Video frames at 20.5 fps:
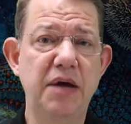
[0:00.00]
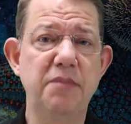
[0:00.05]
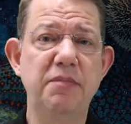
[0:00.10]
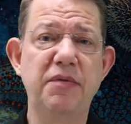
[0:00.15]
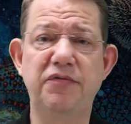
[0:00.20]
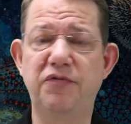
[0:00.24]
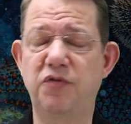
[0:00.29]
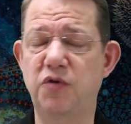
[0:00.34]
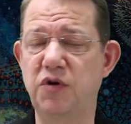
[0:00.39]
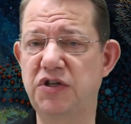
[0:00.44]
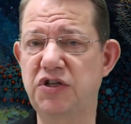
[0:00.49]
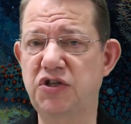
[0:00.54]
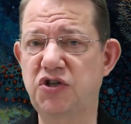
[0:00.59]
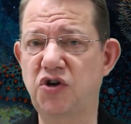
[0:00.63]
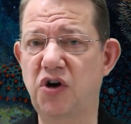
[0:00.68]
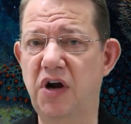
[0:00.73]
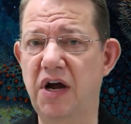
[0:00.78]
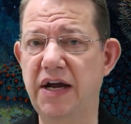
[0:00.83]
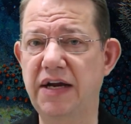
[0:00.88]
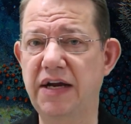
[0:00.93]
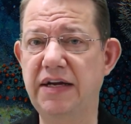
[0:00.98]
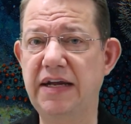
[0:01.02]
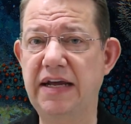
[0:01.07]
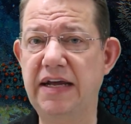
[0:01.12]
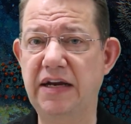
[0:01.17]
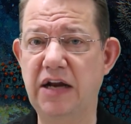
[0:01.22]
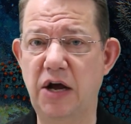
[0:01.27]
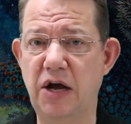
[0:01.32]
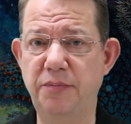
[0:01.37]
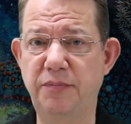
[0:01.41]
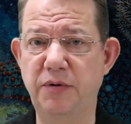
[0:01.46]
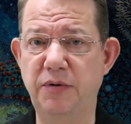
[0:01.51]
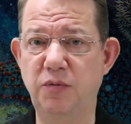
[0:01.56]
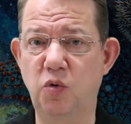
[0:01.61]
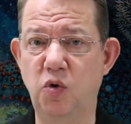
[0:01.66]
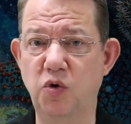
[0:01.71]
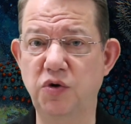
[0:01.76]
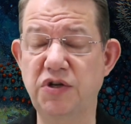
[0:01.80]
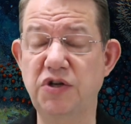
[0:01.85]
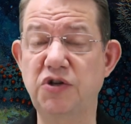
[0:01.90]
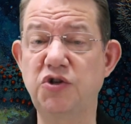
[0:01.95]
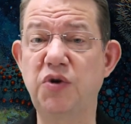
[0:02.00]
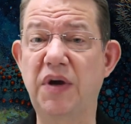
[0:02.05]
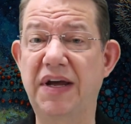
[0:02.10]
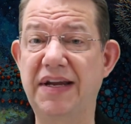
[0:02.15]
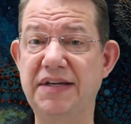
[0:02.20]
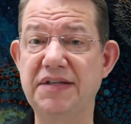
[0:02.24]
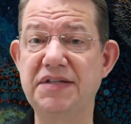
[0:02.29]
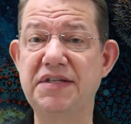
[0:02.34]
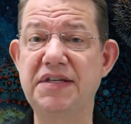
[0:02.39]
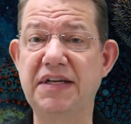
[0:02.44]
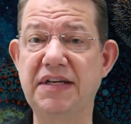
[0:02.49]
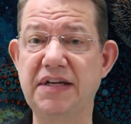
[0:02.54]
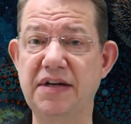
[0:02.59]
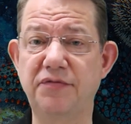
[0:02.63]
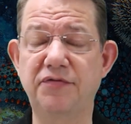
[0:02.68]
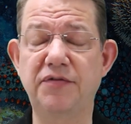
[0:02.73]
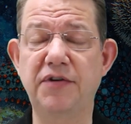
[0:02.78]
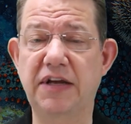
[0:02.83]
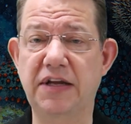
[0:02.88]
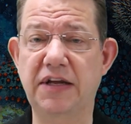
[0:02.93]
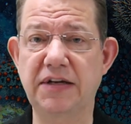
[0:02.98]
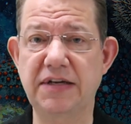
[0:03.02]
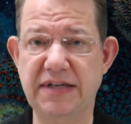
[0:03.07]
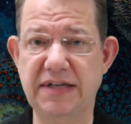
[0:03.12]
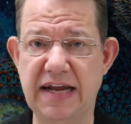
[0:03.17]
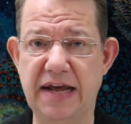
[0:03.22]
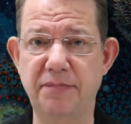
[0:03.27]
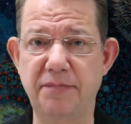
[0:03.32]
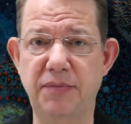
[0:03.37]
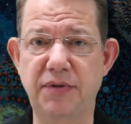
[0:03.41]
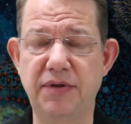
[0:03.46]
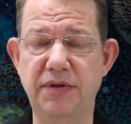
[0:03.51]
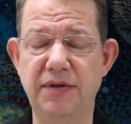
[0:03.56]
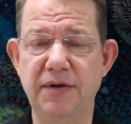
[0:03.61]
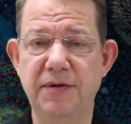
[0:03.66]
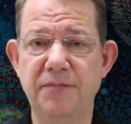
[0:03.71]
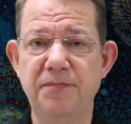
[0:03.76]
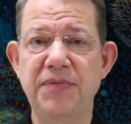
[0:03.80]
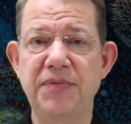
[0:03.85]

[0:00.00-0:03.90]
before it's tried in open water to any significant depth.